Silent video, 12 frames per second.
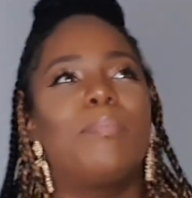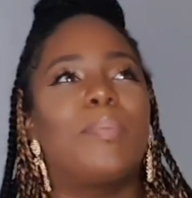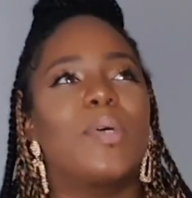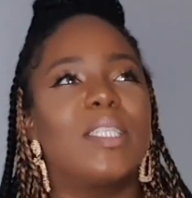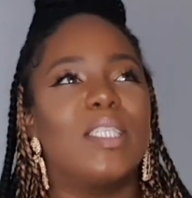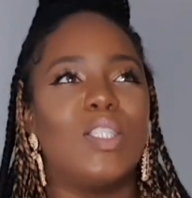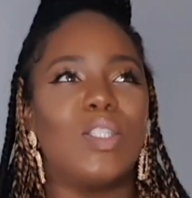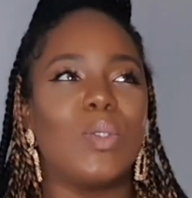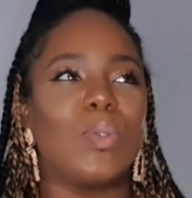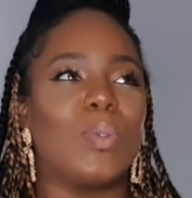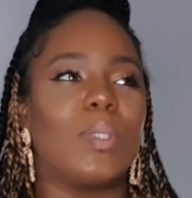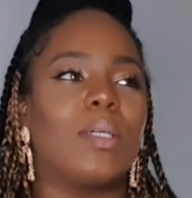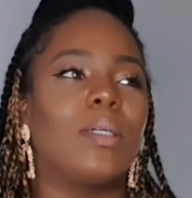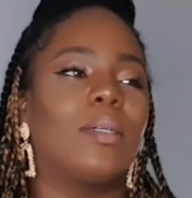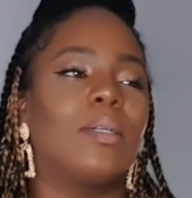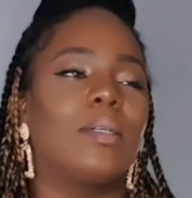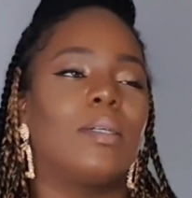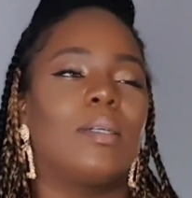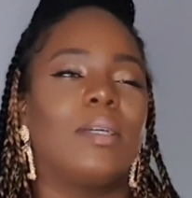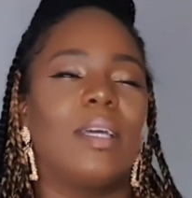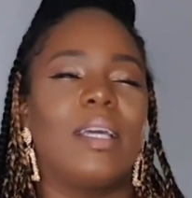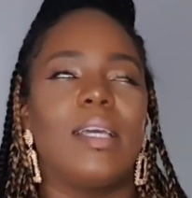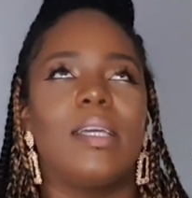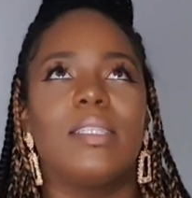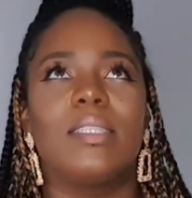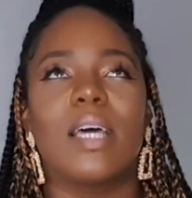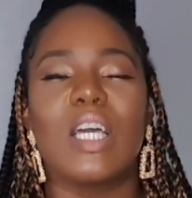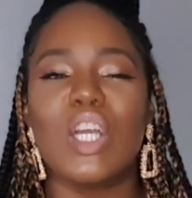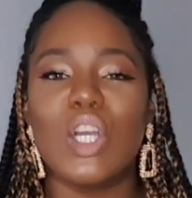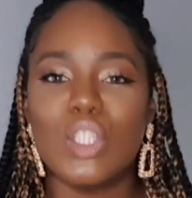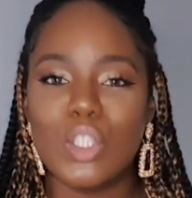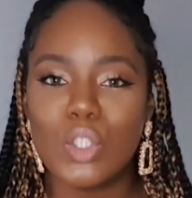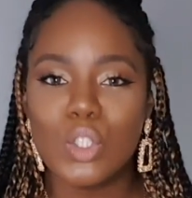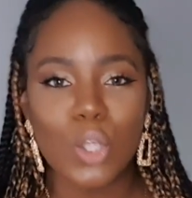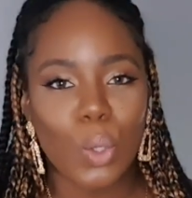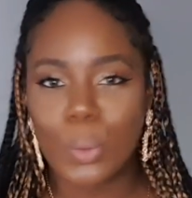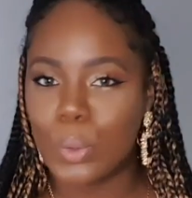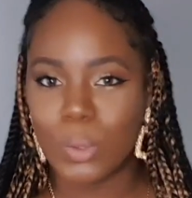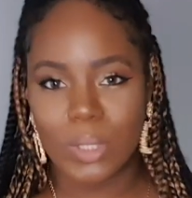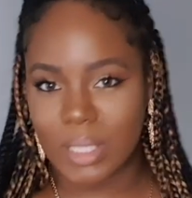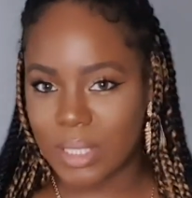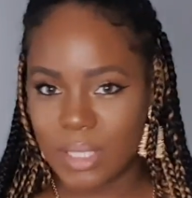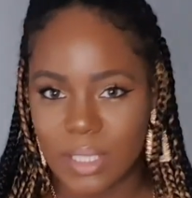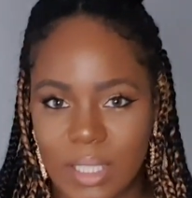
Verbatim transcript: bodysuit is so gorgeous.